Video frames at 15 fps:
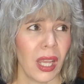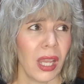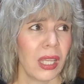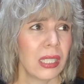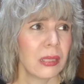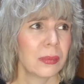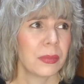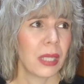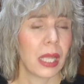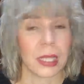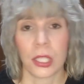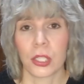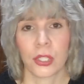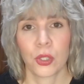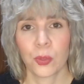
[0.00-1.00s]

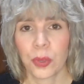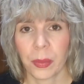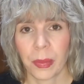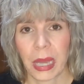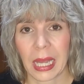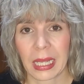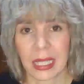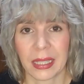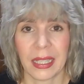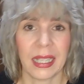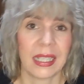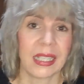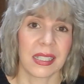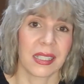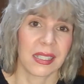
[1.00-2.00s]
the supermarket
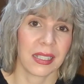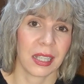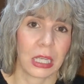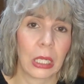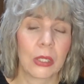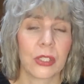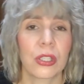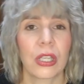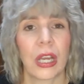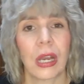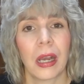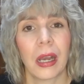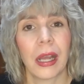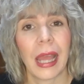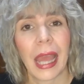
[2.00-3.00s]
that is close to
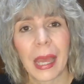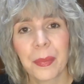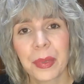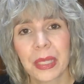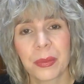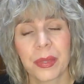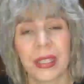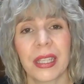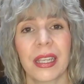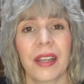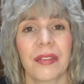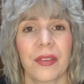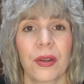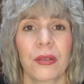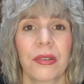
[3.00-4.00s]
our Airbnb
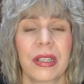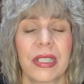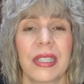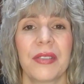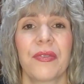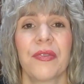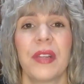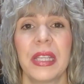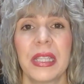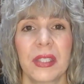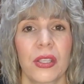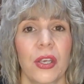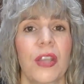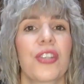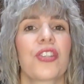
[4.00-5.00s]
that I've already
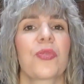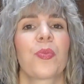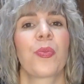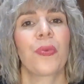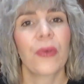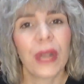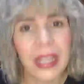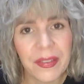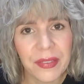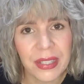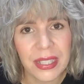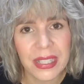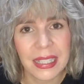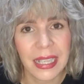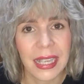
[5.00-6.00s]
researched
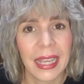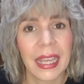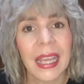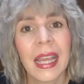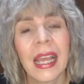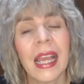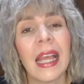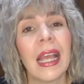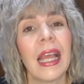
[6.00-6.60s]
previously,